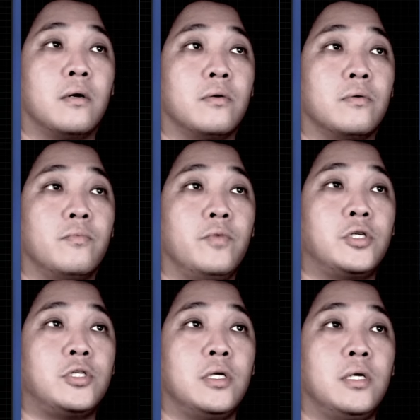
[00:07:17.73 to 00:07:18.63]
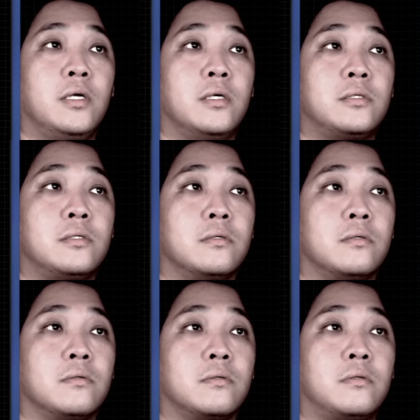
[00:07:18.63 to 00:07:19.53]
which is
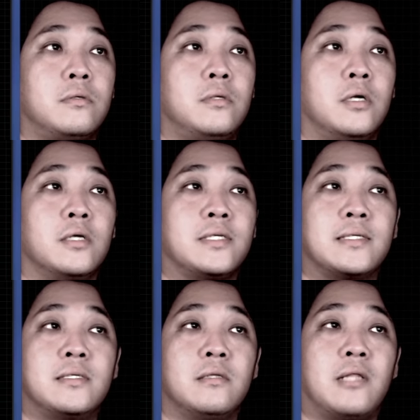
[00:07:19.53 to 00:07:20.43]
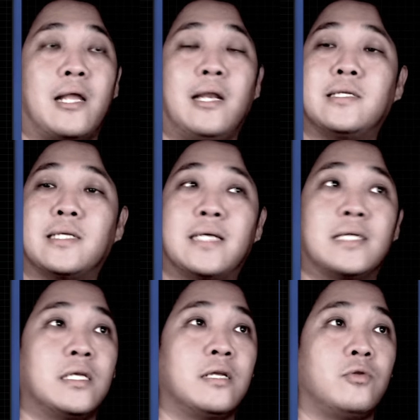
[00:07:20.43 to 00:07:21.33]
the likely
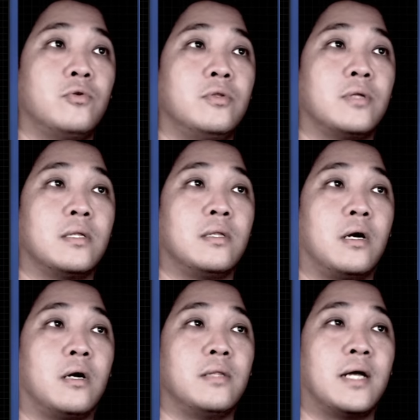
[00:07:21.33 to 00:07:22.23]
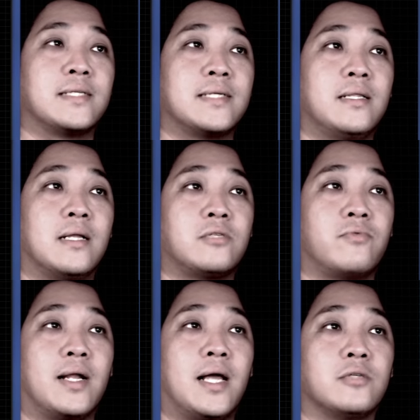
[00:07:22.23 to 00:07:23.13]
successor to Hassan
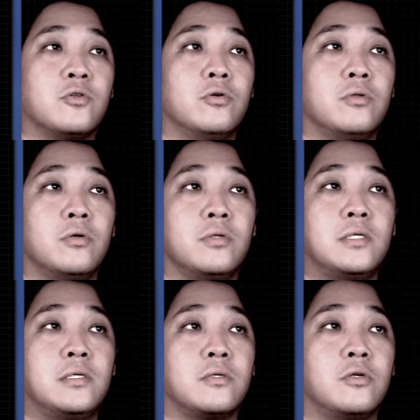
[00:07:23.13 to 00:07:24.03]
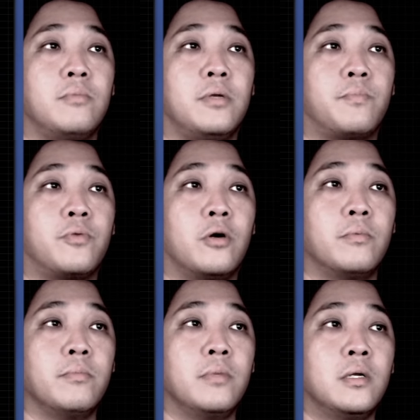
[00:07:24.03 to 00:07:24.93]
Nasrallah. So no, this is going to be a
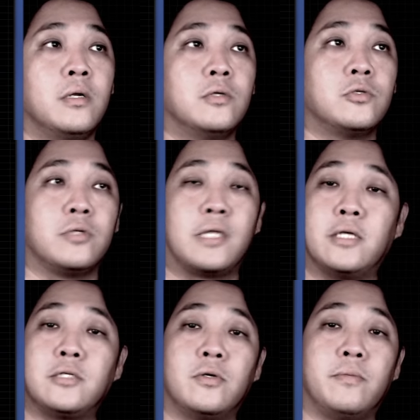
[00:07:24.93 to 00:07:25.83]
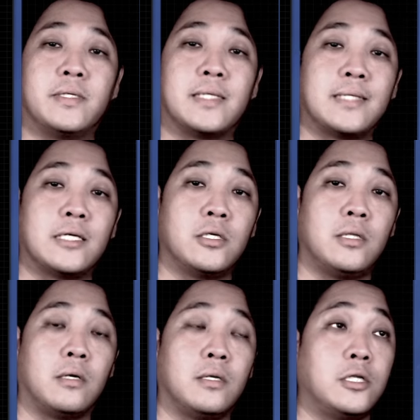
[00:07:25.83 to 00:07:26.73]
problem. So there is going to be succession
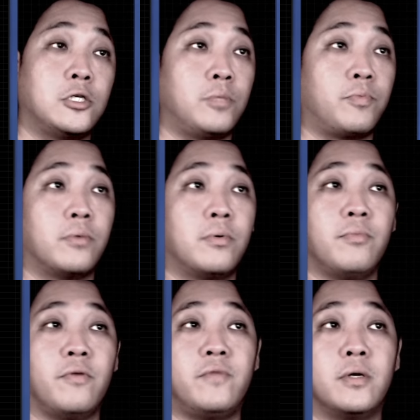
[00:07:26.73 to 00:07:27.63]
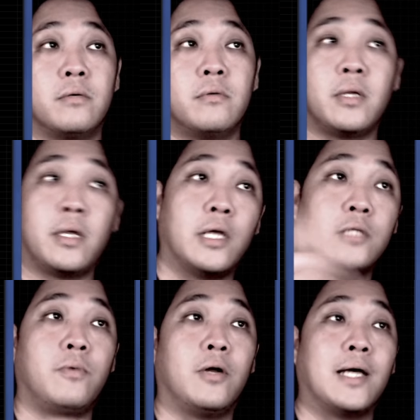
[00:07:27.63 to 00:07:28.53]
or leadership problem with the
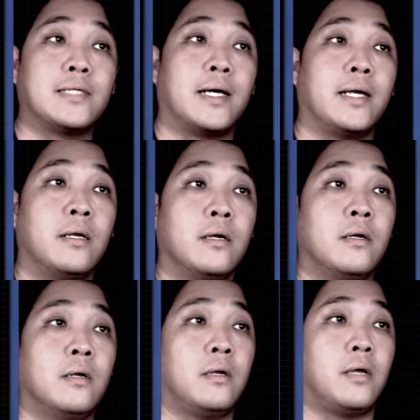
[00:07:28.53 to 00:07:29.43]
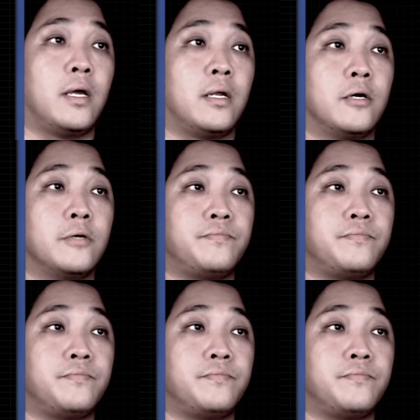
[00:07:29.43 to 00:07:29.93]
Hezbollah side. And